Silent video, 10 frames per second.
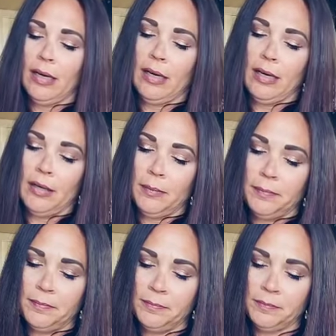
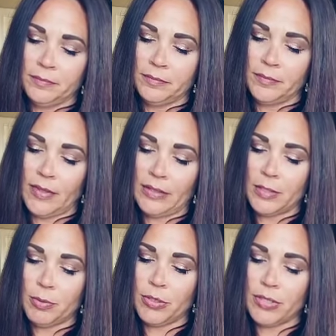Um,
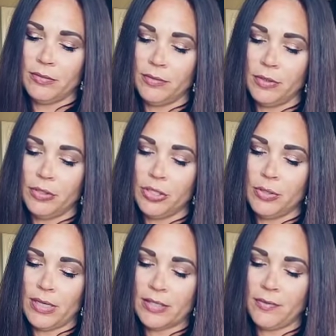this person views
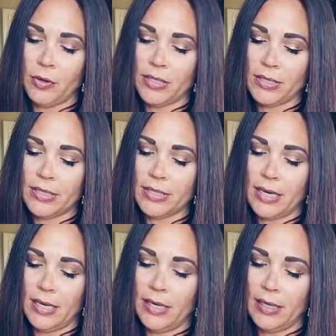you as focused
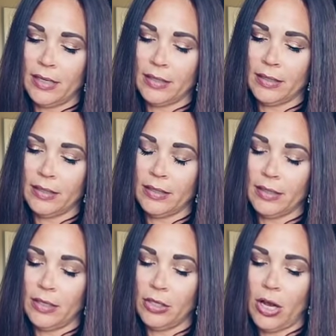on
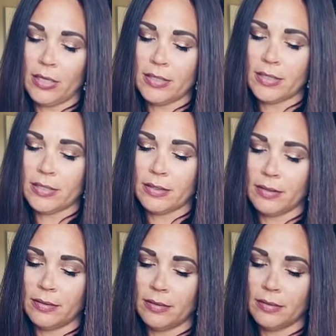a loss,
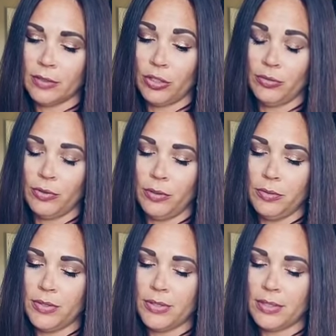
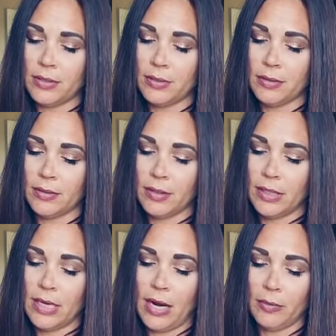confused,
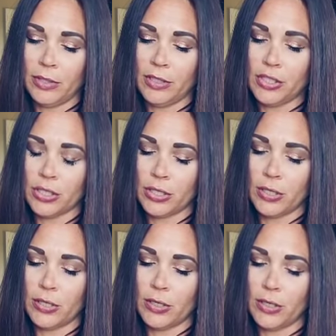not really
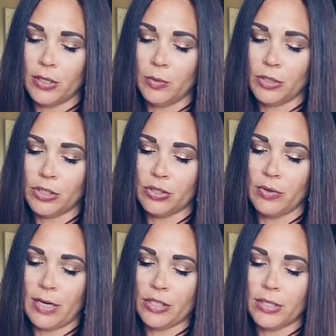sure which
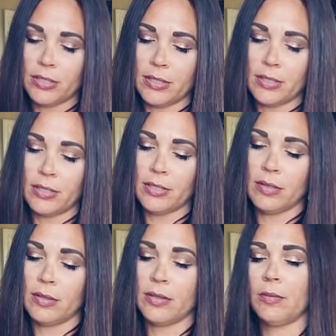direction,
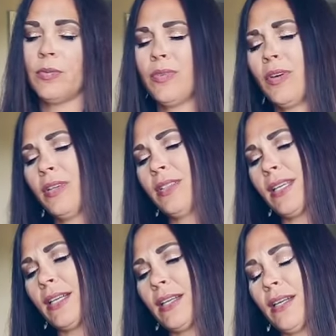or, or it's
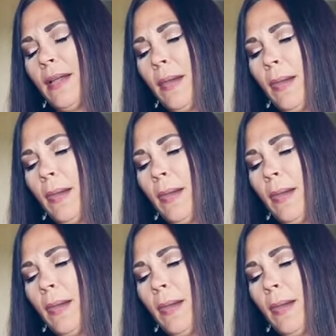like